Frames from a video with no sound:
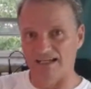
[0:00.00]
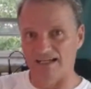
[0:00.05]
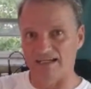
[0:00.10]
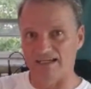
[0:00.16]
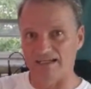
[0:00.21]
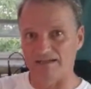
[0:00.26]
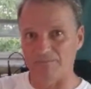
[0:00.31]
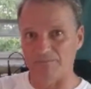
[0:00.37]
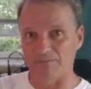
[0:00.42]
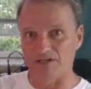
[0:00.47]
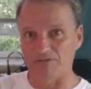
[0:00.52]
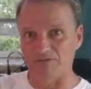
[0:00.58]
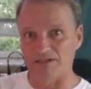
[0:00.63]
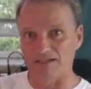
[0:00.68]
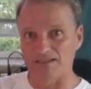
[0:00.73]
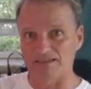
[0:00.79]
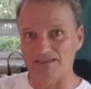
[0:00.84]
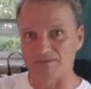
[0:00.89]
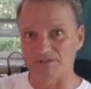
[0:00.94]
And by
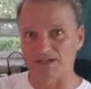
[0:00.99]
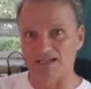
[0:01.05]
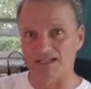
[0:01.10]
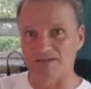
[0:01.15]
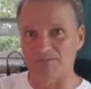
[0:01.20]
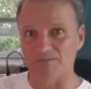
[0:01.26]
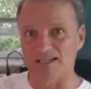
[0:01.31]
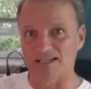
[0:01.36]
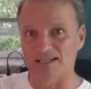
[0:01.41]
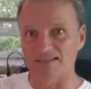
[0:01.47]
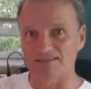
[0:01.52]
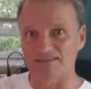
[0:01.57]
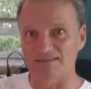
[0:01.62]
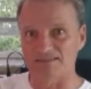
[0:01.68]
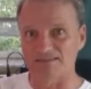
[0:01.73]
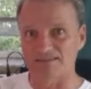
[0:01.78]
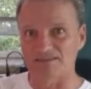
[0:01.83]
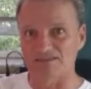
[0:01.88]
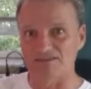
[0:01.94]
running the
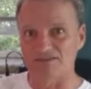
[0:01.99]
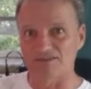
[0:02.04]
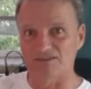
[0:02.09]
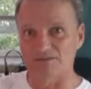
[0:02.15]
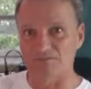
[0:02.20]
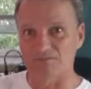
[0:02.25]
bioblasters,